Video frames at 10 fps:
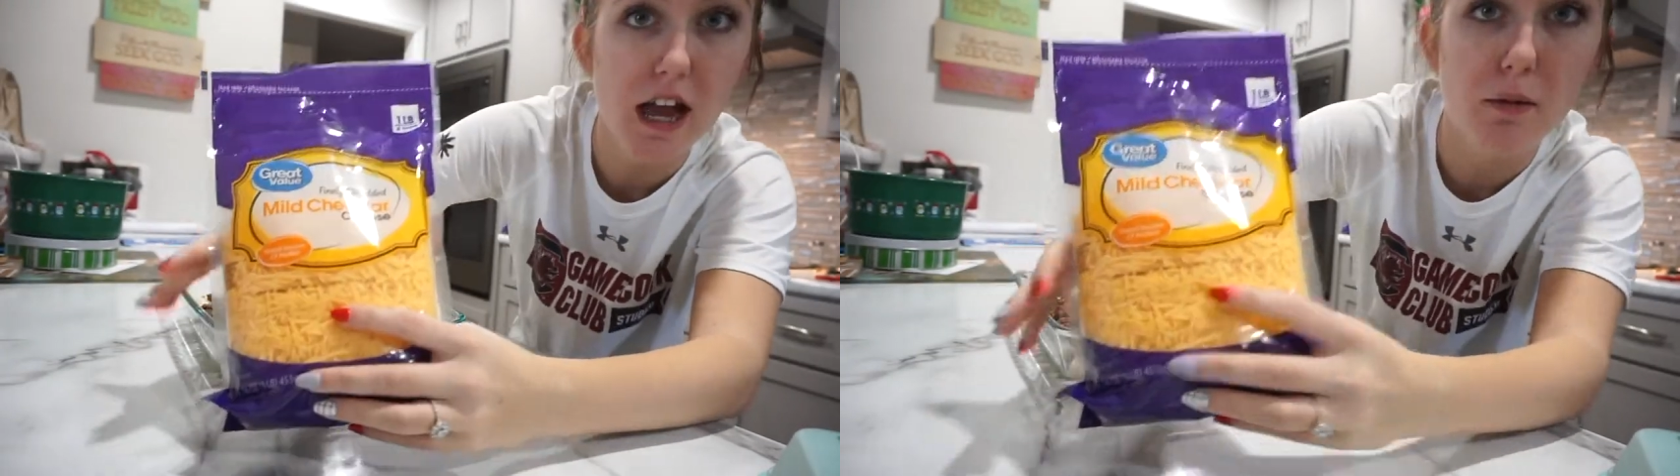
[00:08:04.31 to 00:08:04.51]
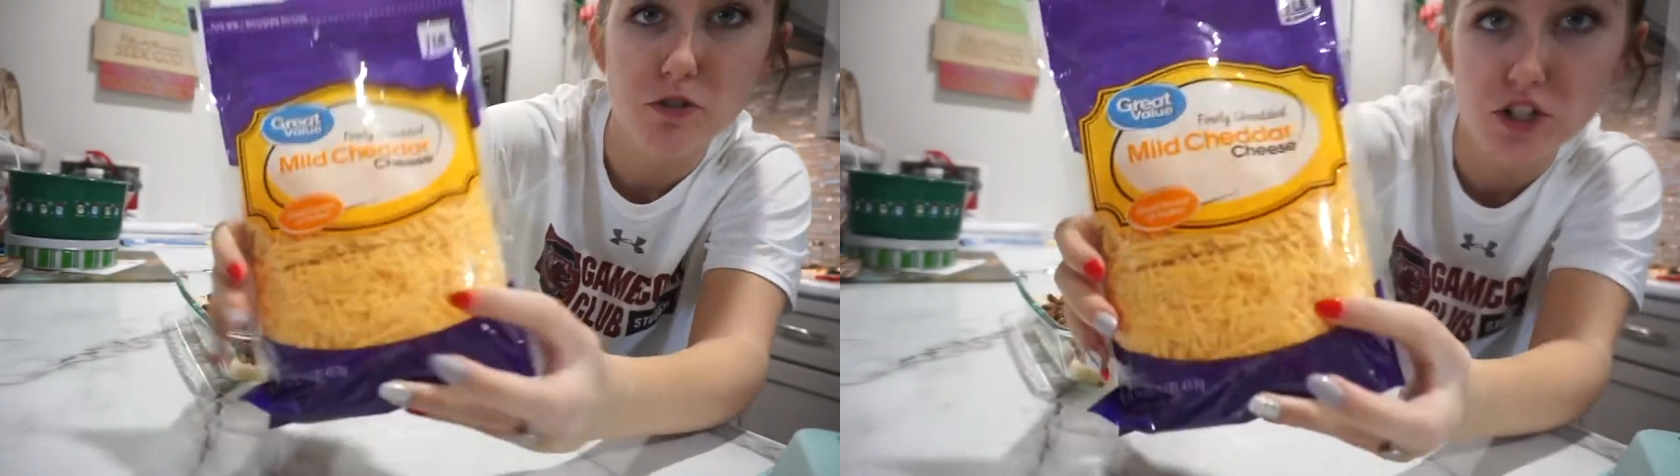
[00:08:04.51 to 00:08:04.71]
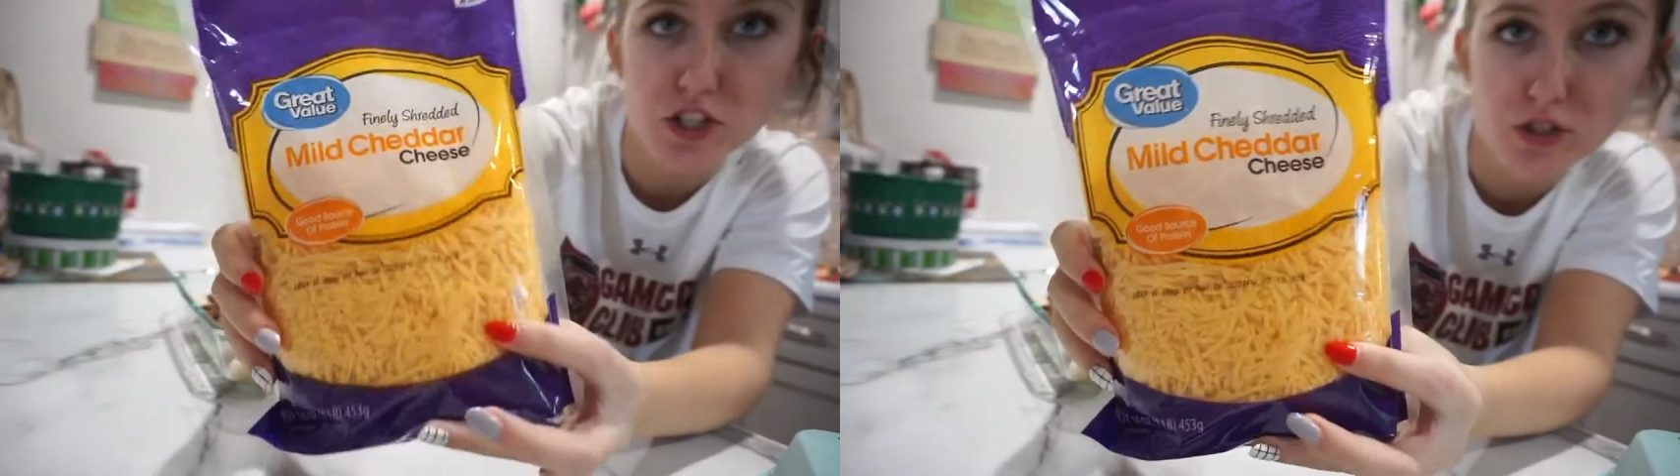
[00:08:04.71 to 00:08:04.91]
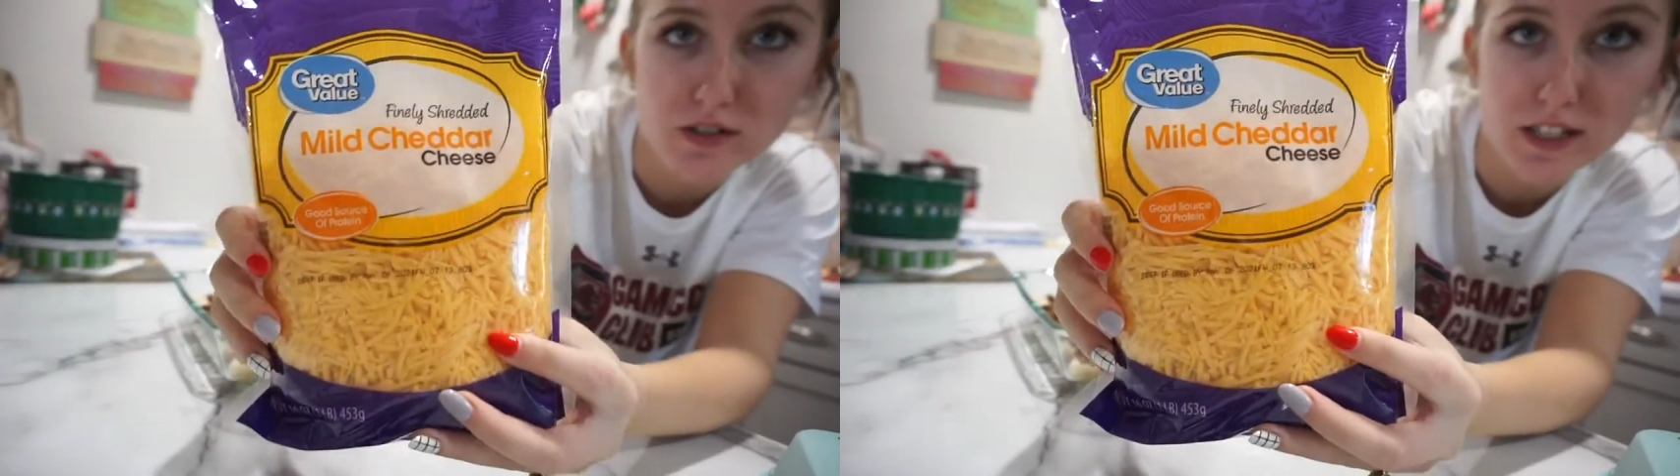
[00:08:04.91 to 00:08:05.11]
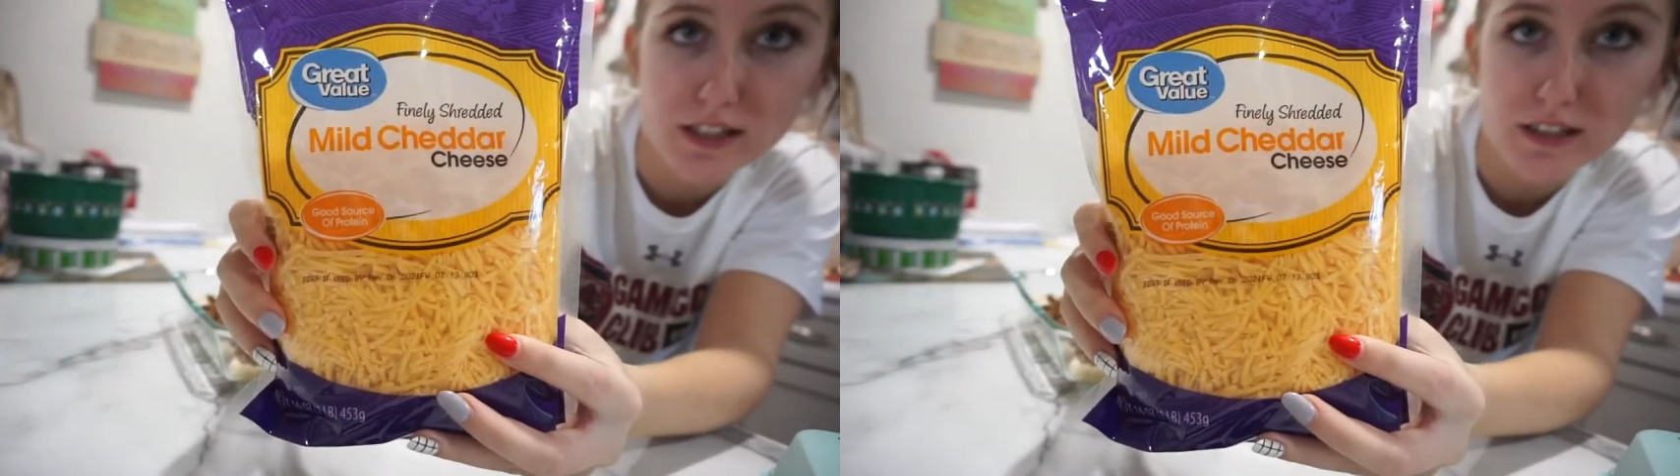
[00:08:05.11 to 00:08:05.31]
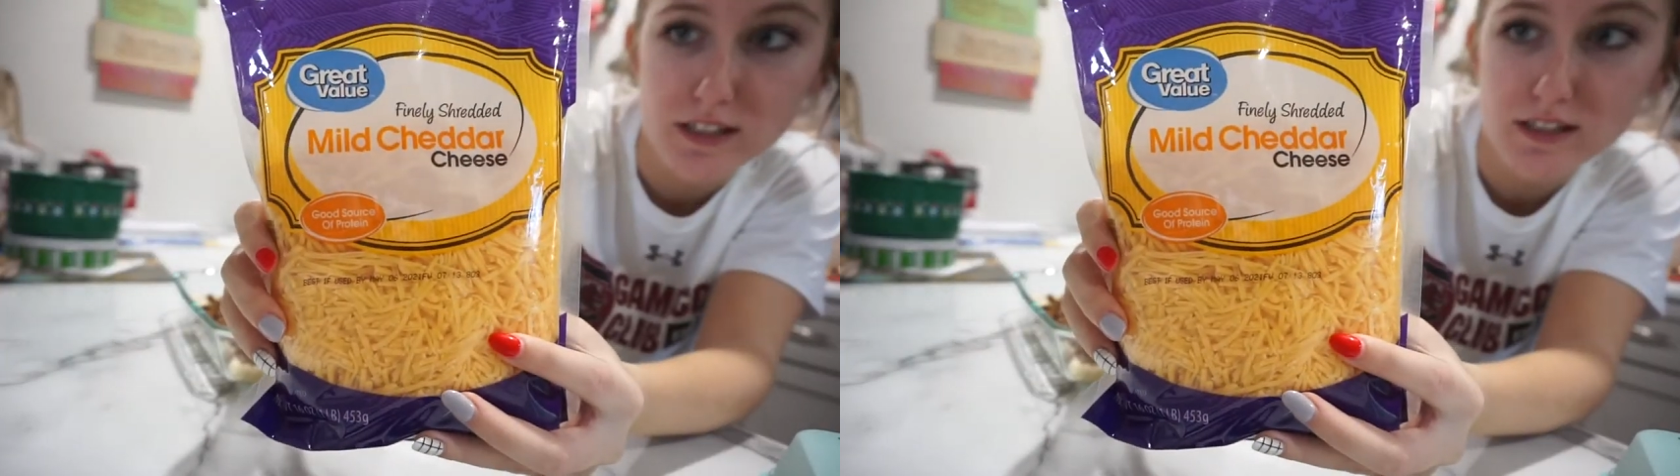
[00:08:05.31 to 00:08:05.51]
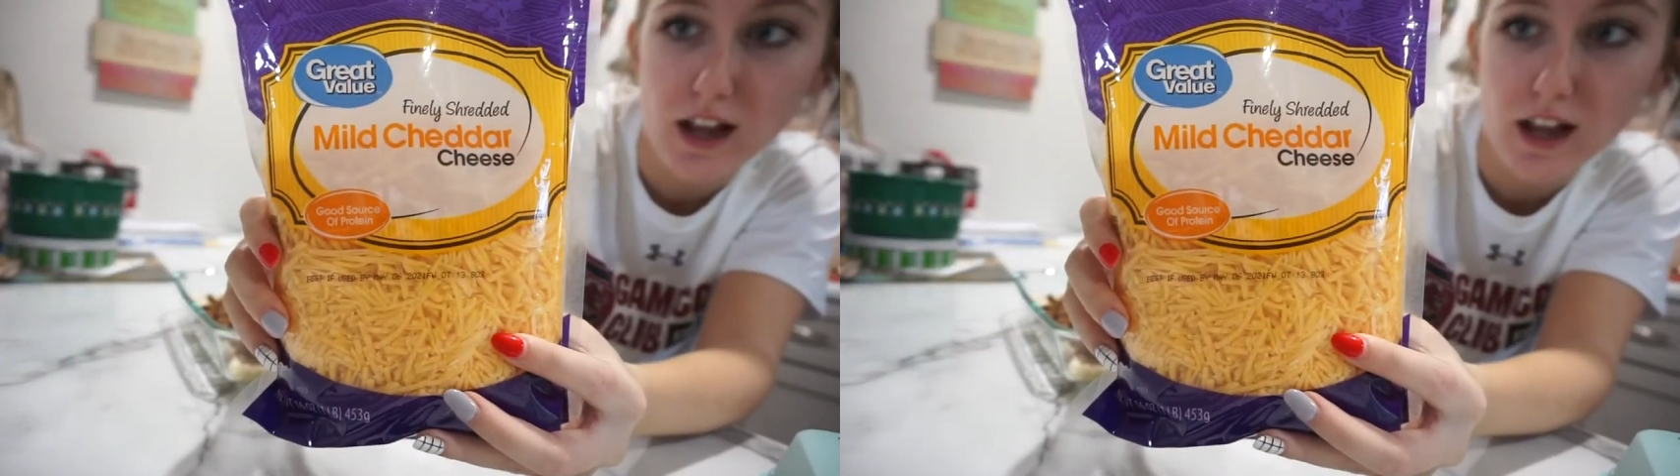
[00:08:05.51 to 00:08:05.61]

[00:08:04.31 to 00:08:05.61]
I'm just using this